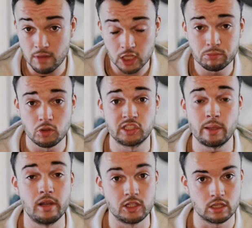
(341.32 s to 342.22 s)
and much more
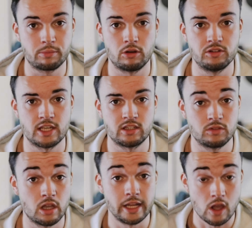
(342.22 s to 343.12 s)
similar to the process
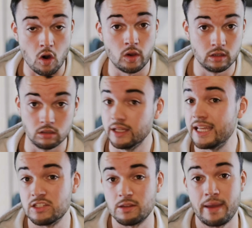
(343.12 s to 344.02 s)
of turning oil
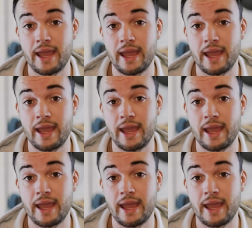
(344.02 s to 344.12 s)
into